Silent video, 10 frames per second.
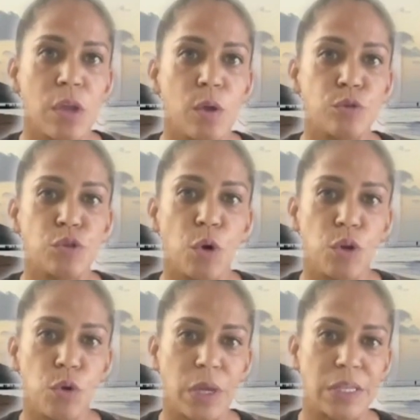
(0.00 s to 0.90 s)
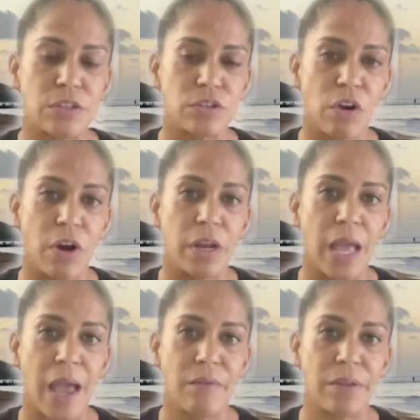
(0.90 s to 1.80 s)
so you can start
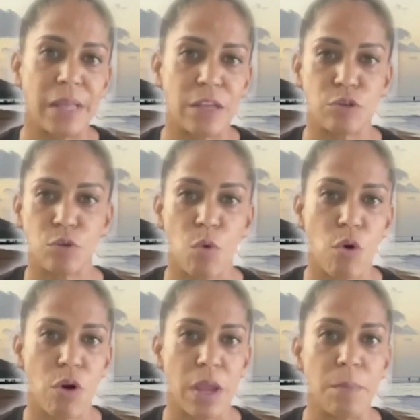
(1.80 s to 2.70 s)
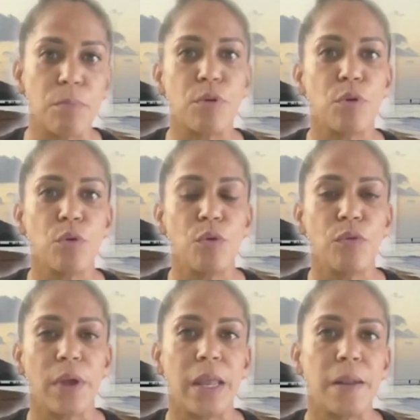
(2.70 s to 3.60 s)
having that score improve
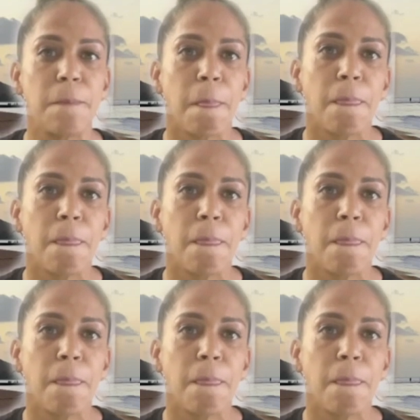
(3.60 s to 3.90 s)
and